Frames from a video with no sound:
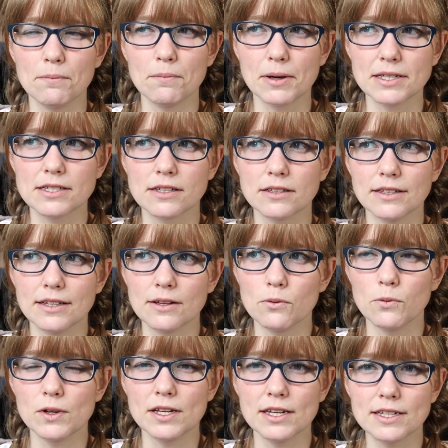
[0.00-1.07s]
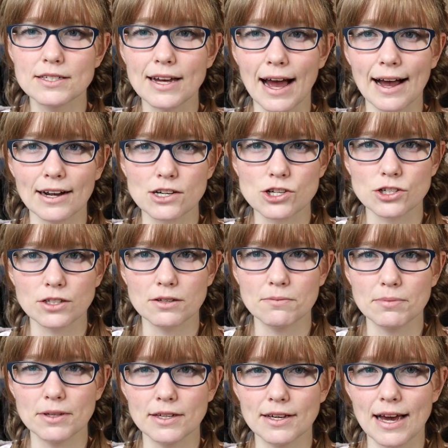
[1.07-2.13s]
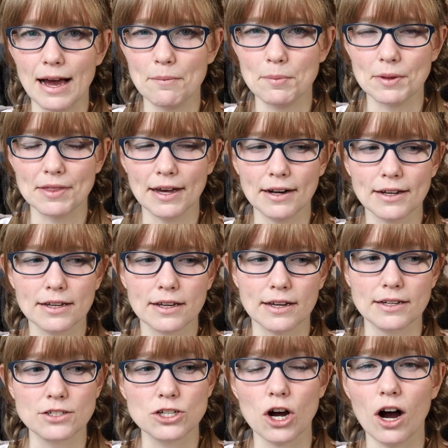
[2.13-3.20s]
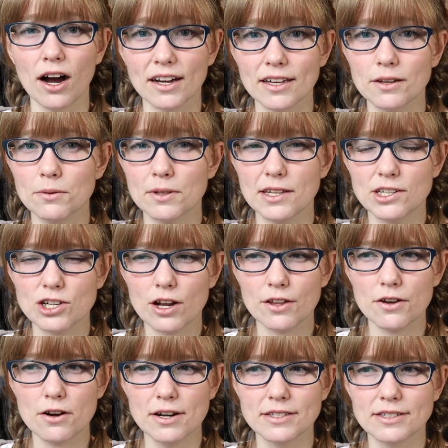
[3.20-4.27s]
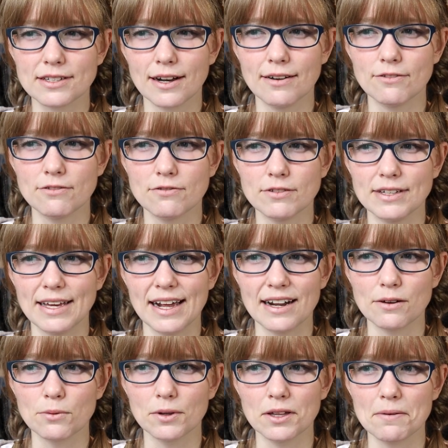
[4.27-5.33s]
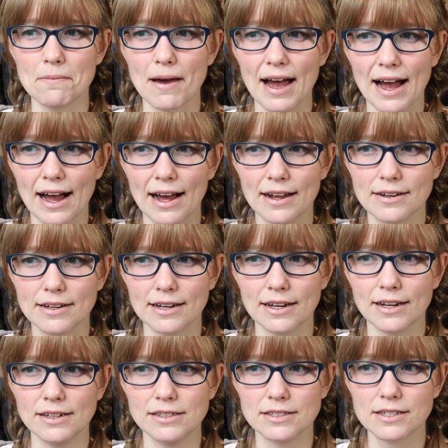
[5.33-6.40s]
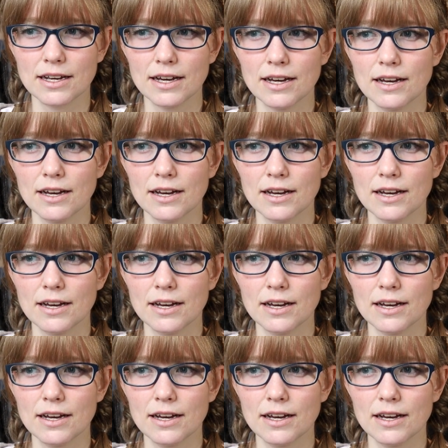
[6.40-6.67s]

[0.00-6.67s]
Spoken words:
basically that we need to actually be empathetic and talking with each other instead of getting really mad and